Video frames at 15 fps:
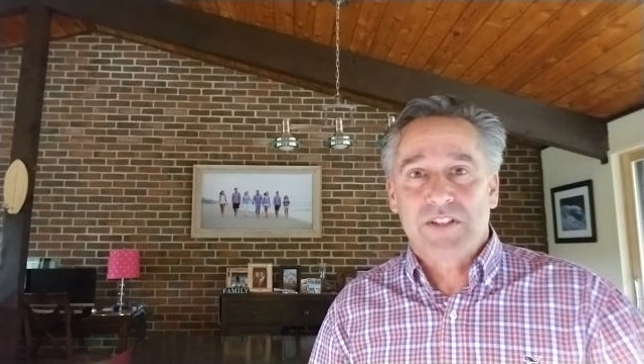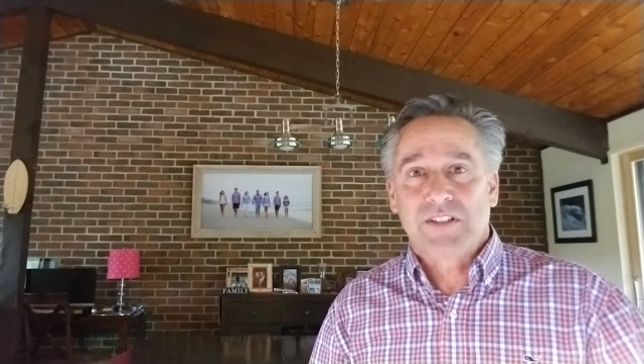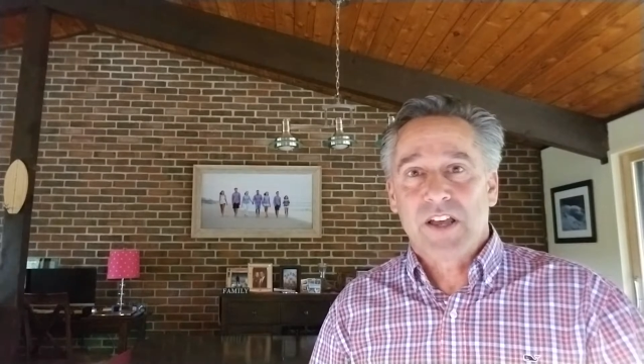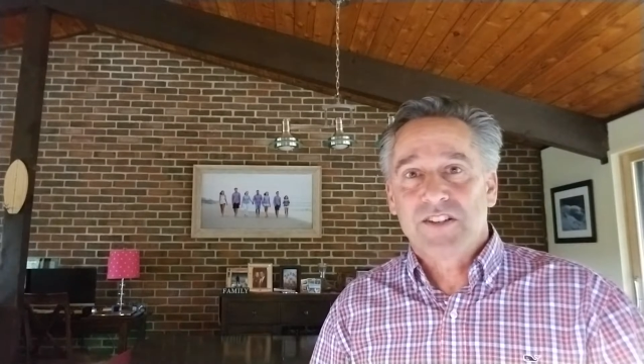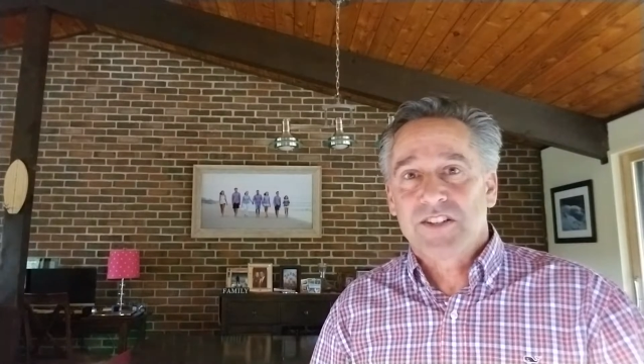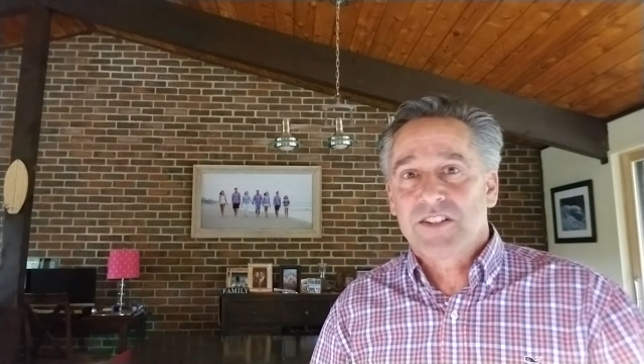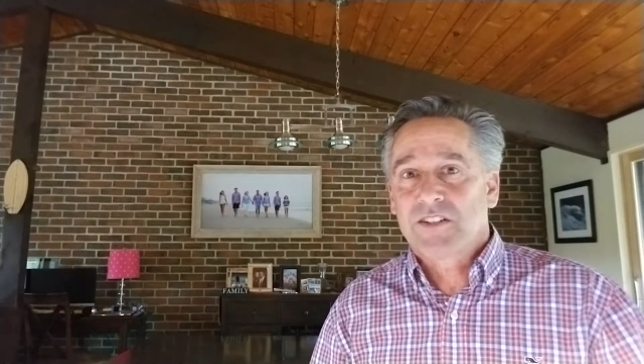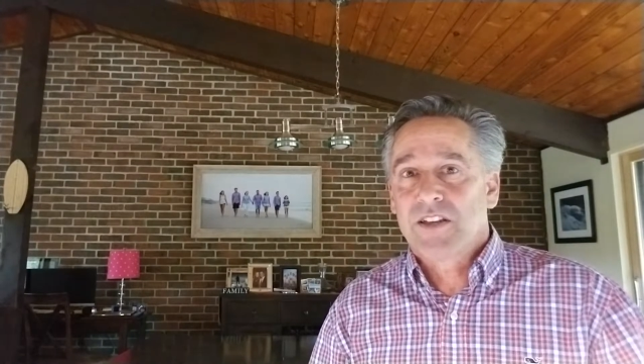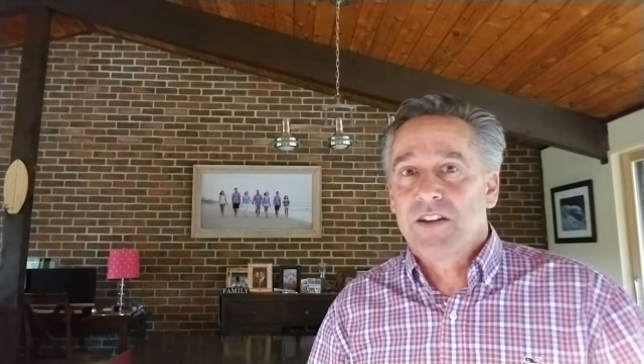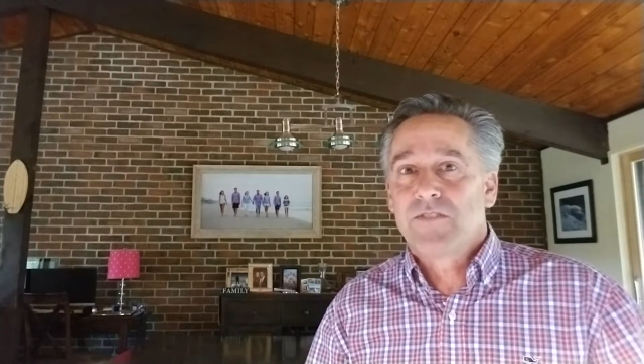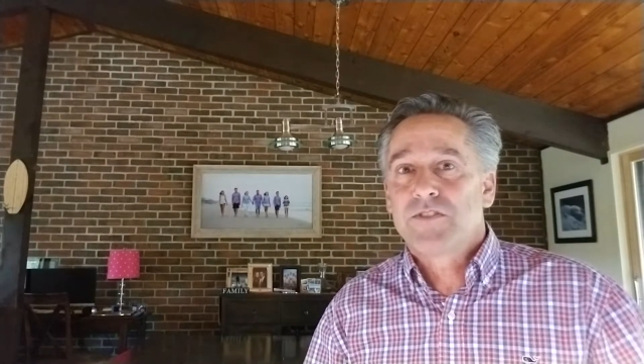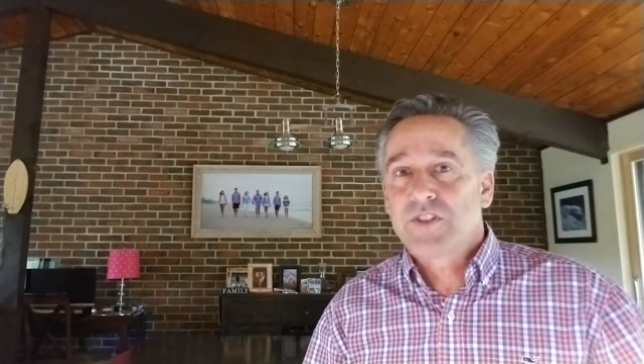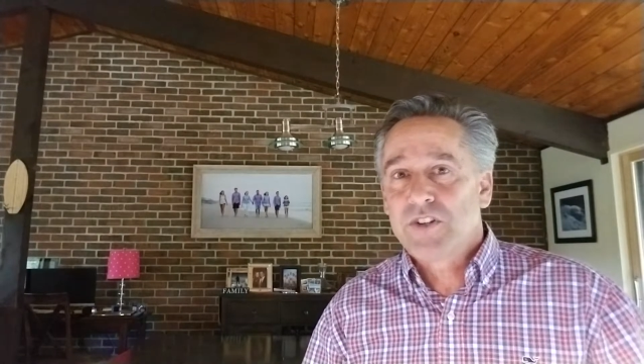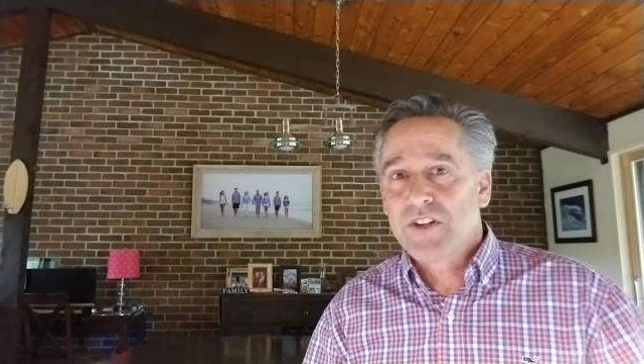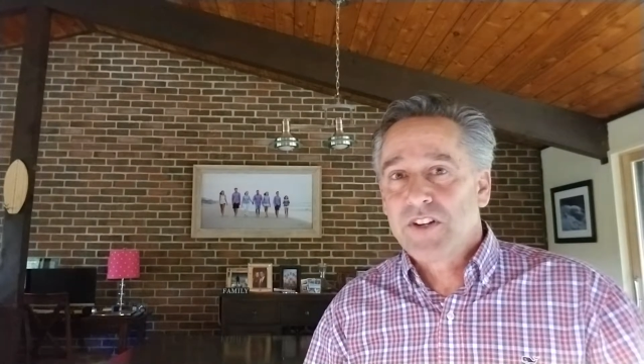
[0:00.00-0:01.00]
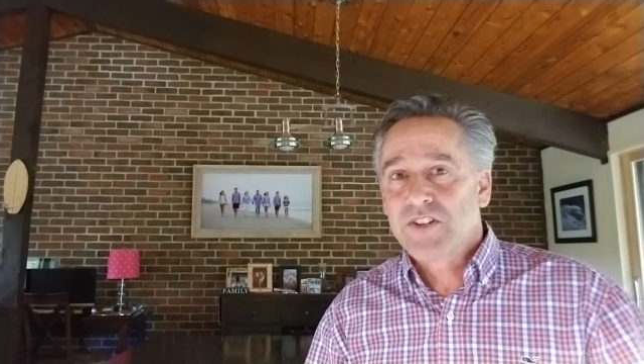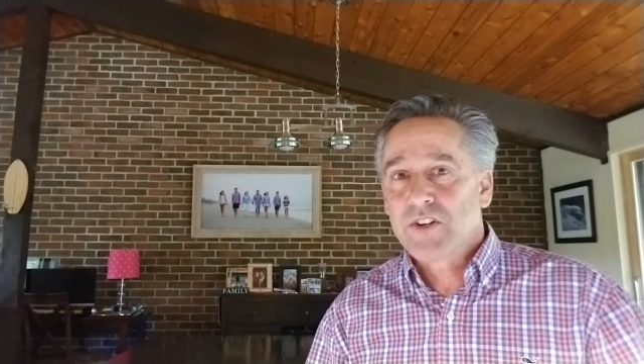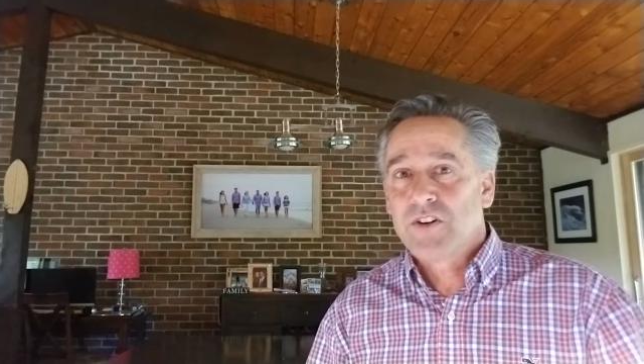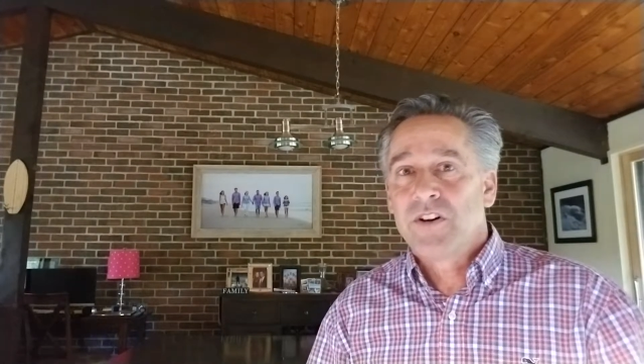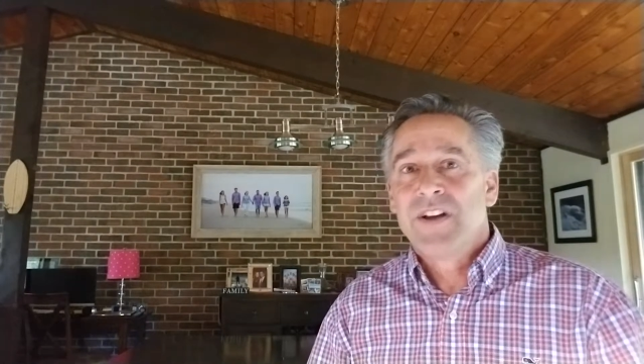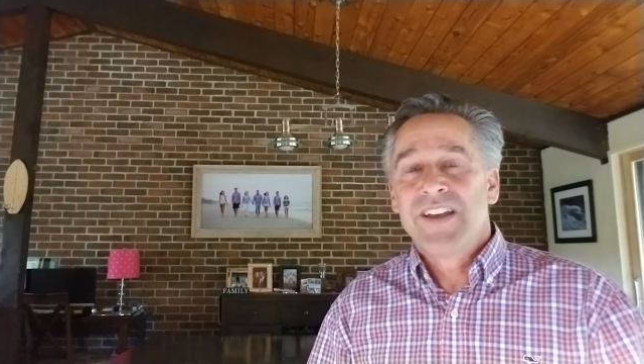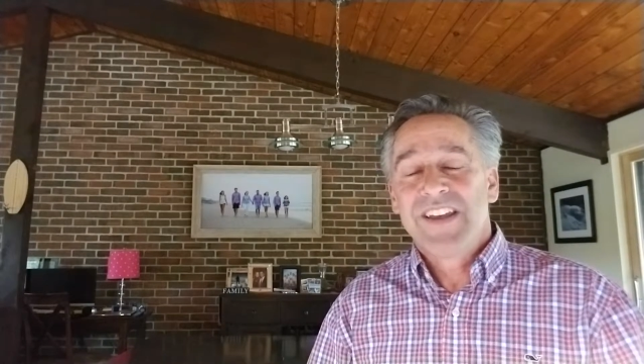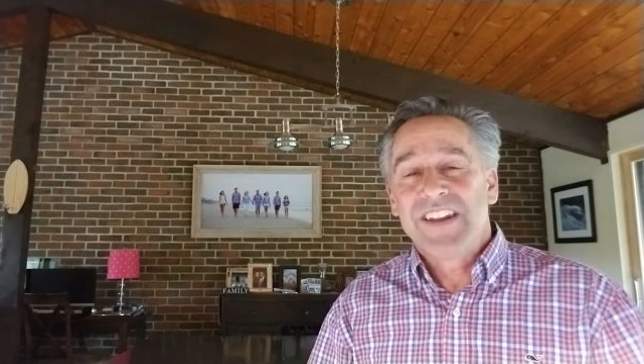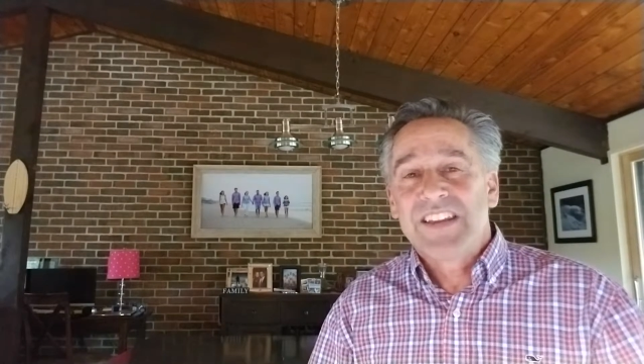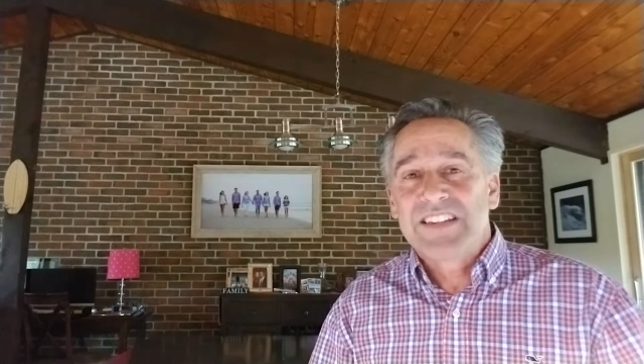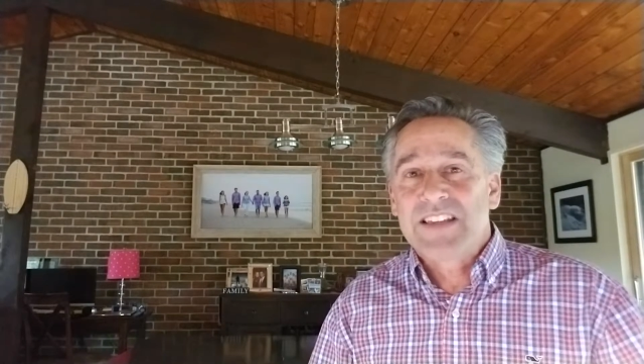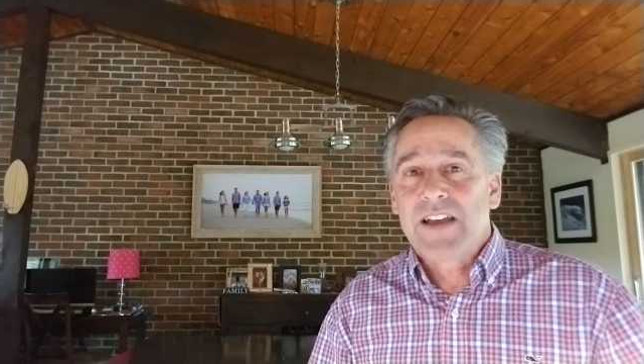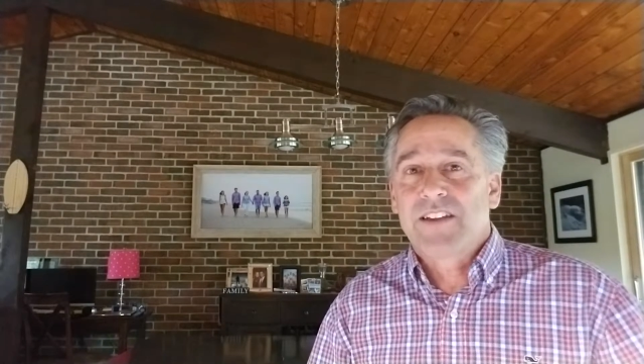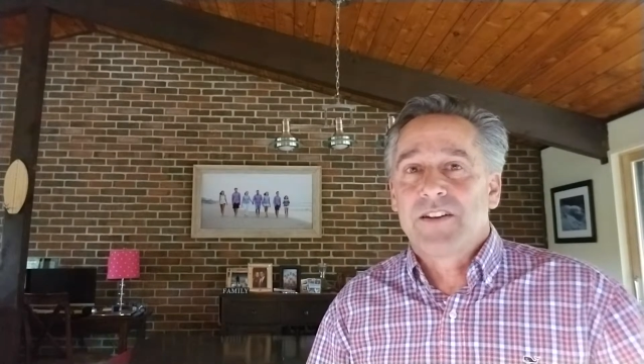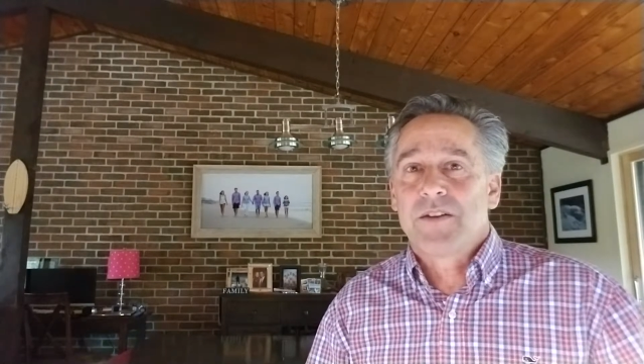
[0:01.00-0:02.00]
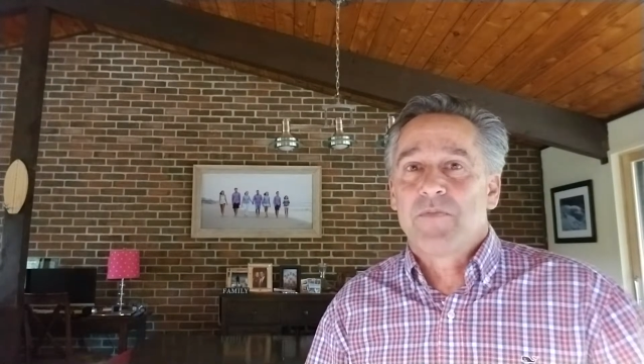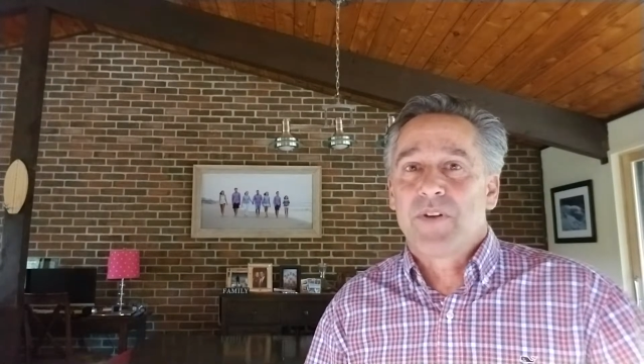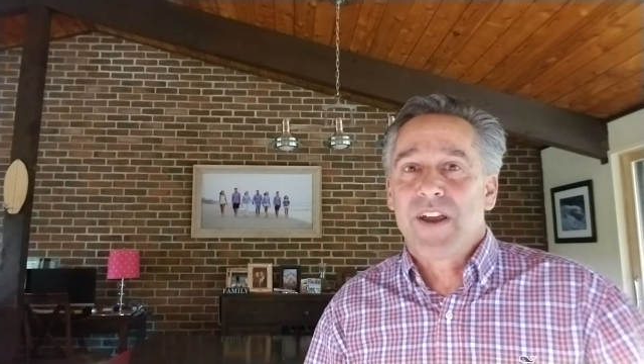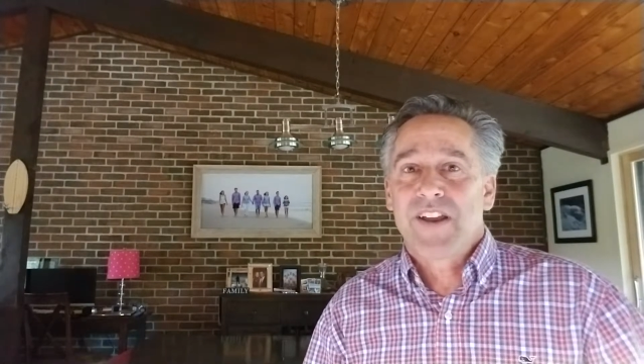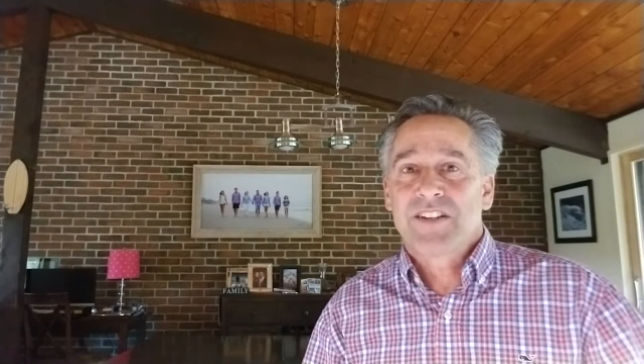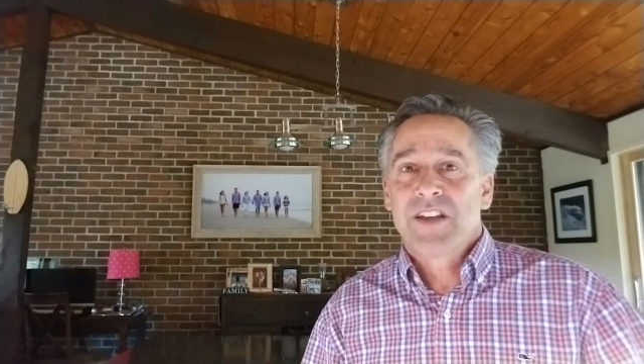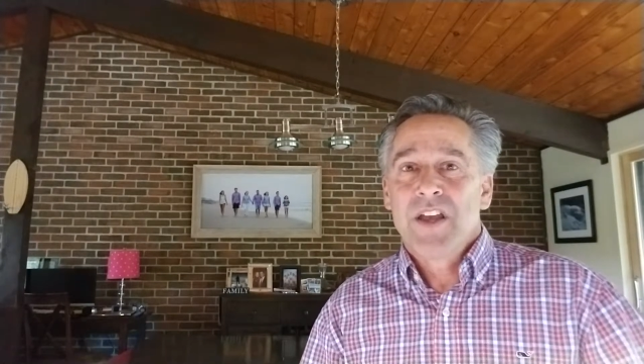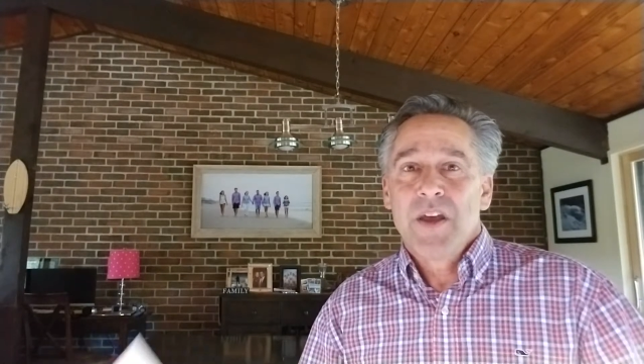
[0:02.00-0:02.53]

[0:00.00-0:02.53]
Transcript: legislative, judicial, and executive branch.